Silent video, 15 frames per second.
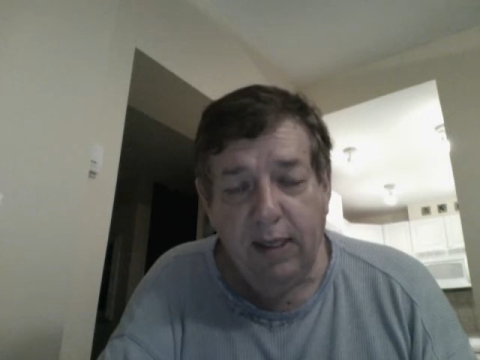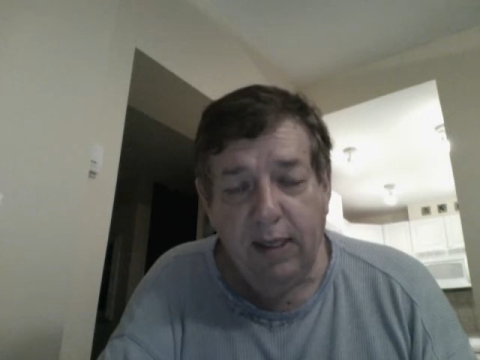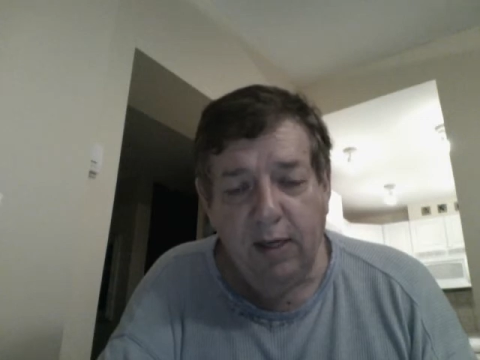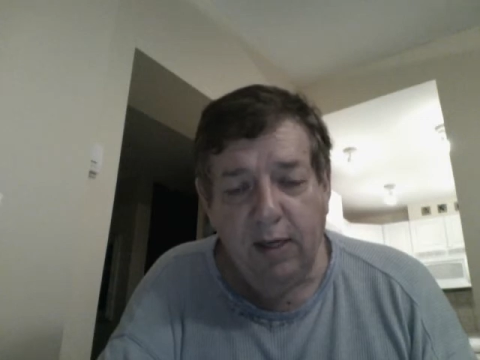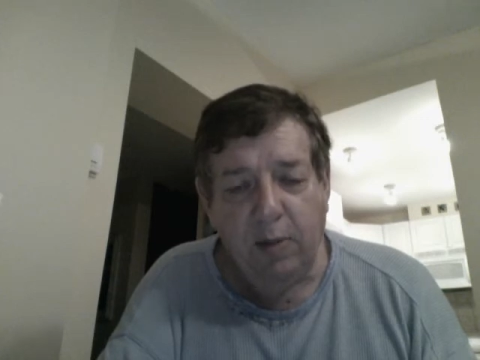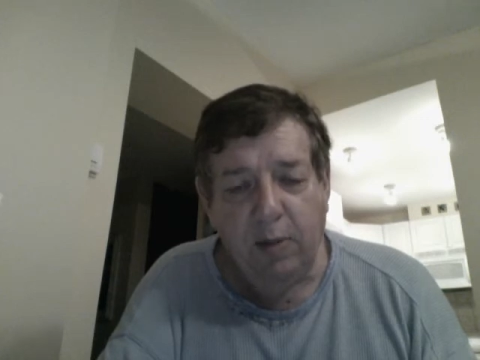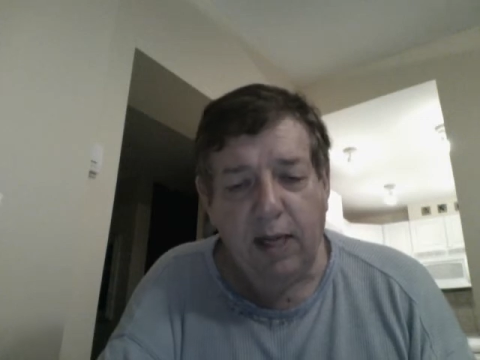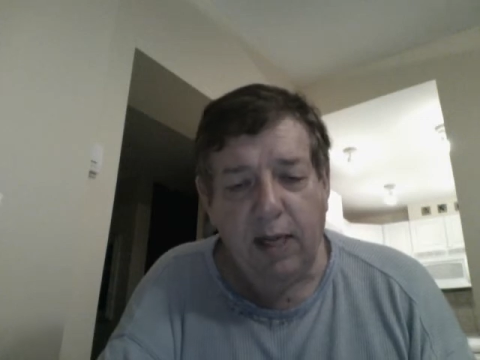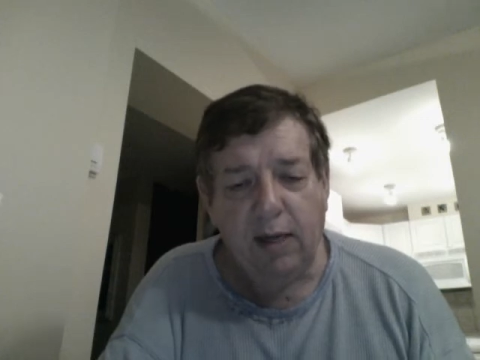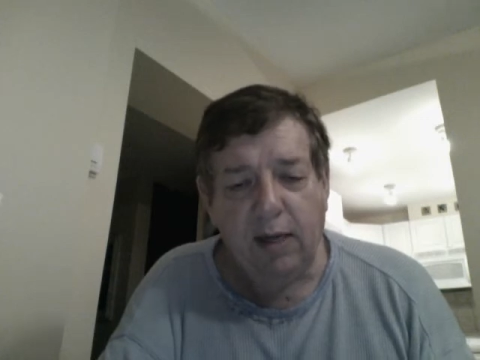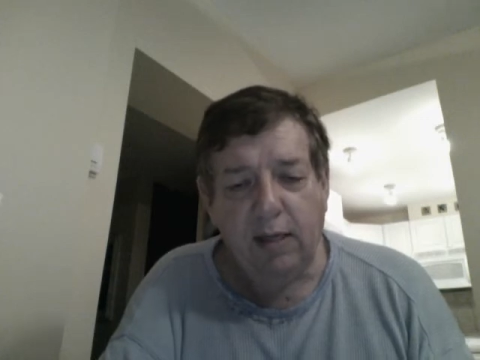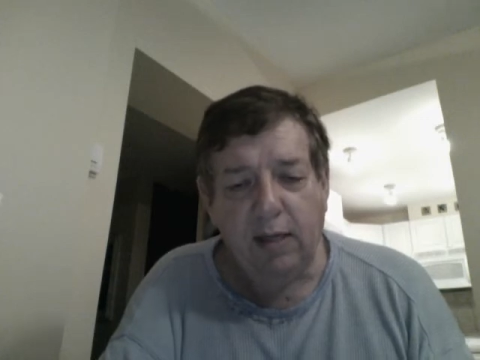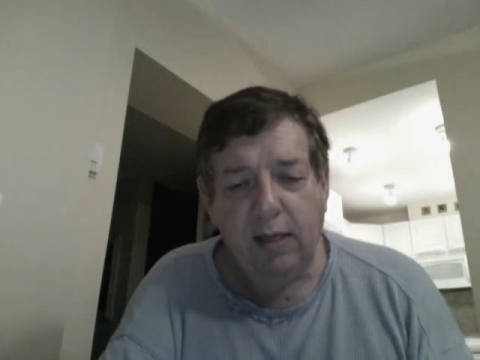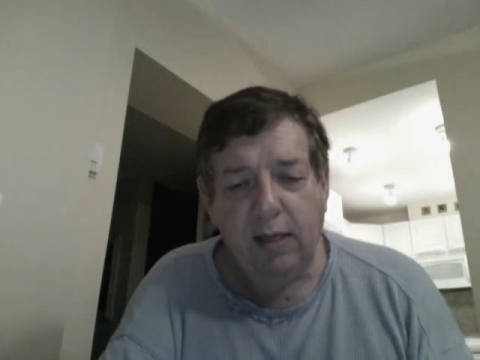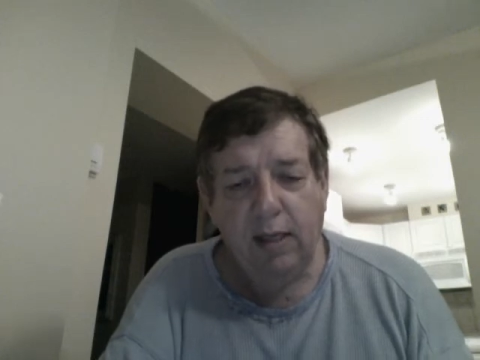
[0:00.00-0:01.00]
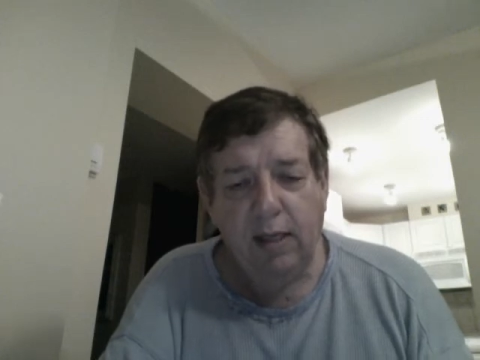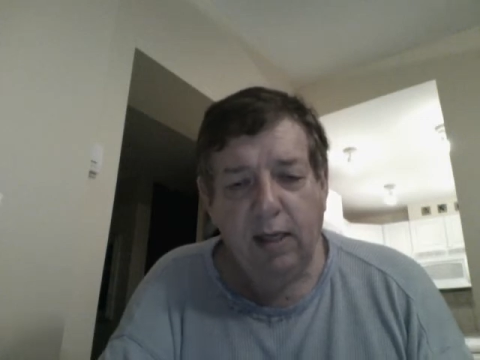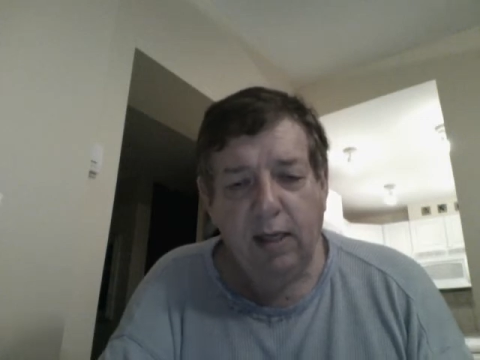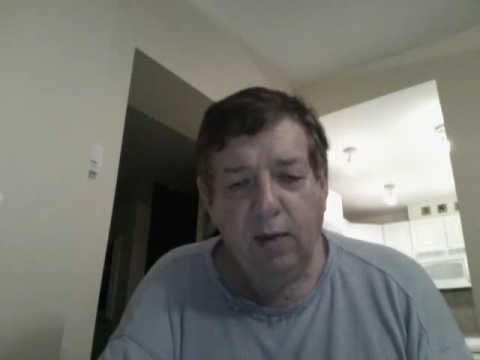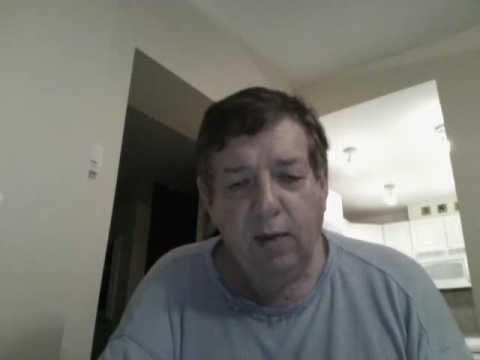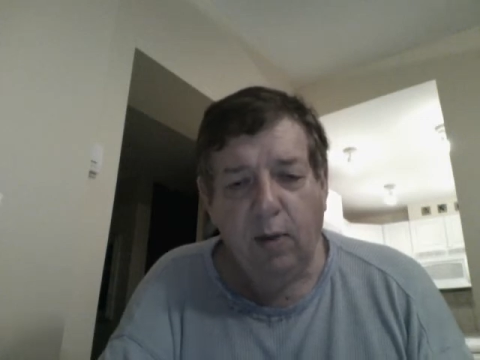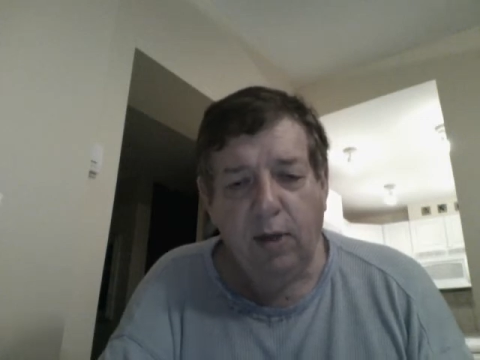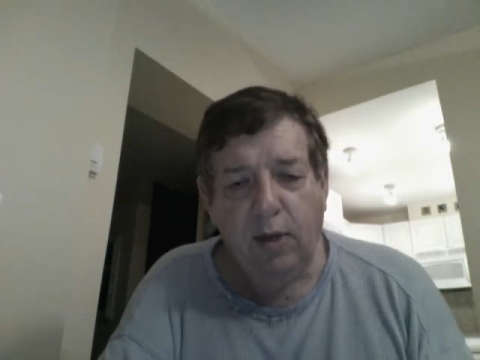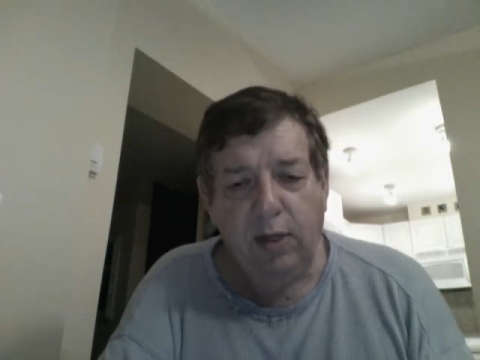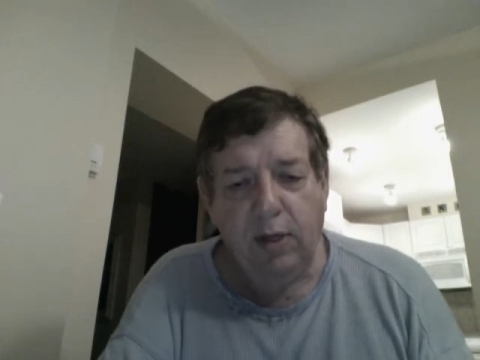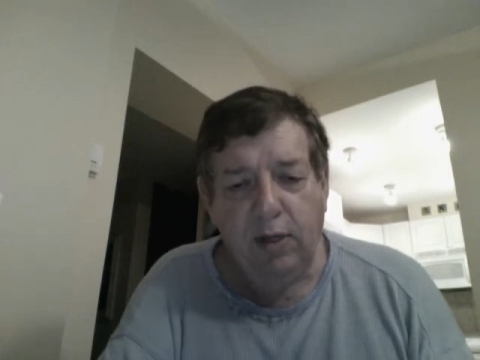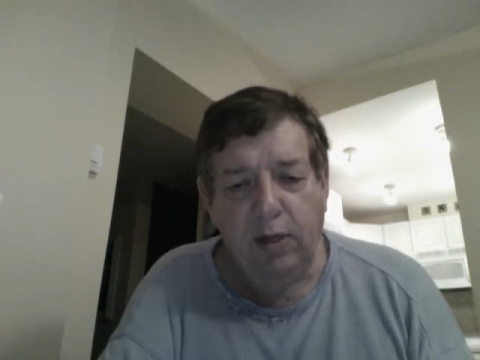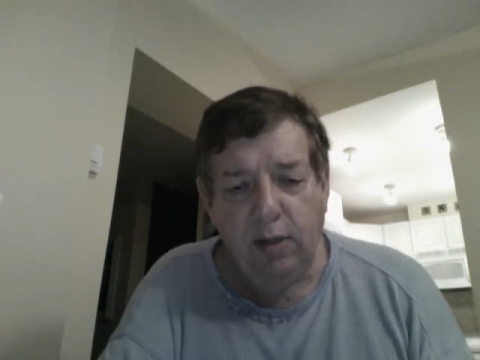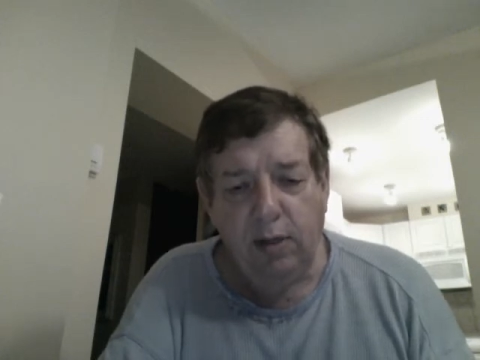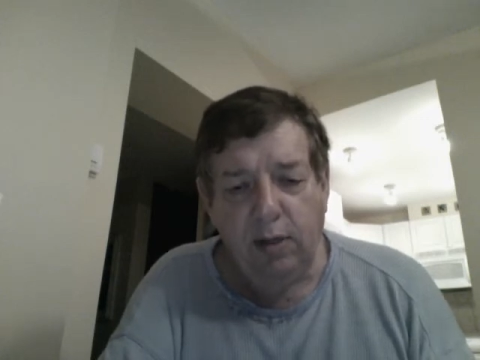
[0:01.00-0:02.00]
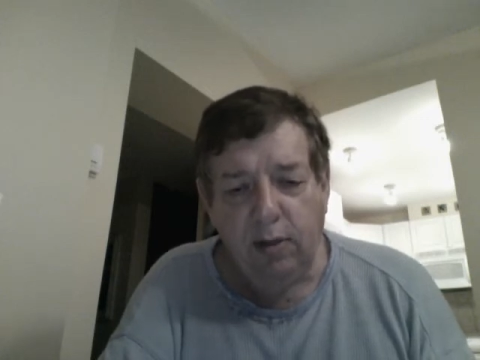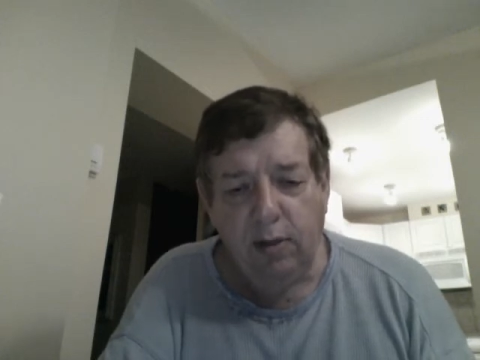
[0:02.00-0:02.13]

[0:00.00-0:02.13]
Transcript: no matter what you do